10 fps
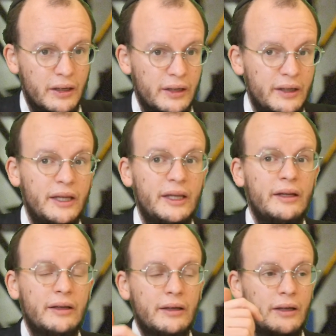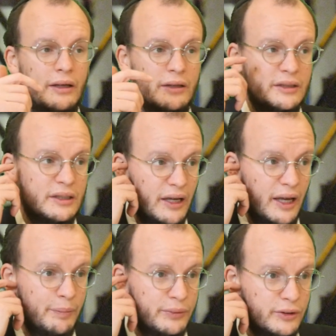He
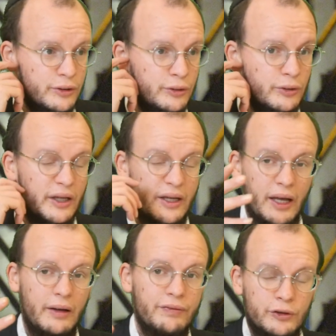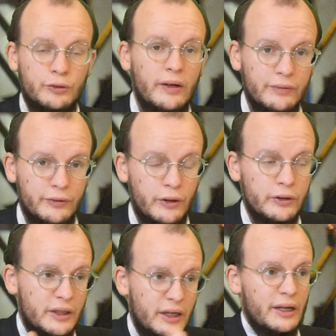escaped to the cave for 12
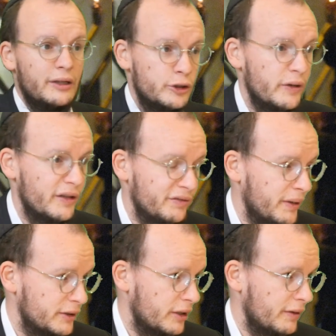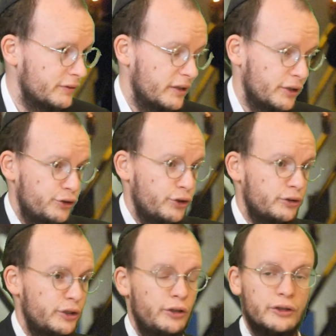years and another 12 months after that,
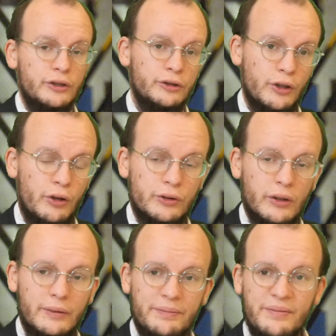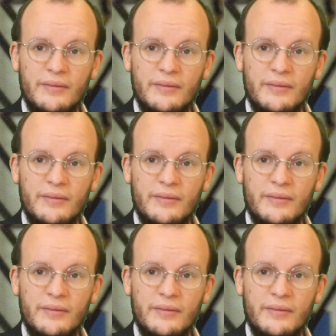13 years in total.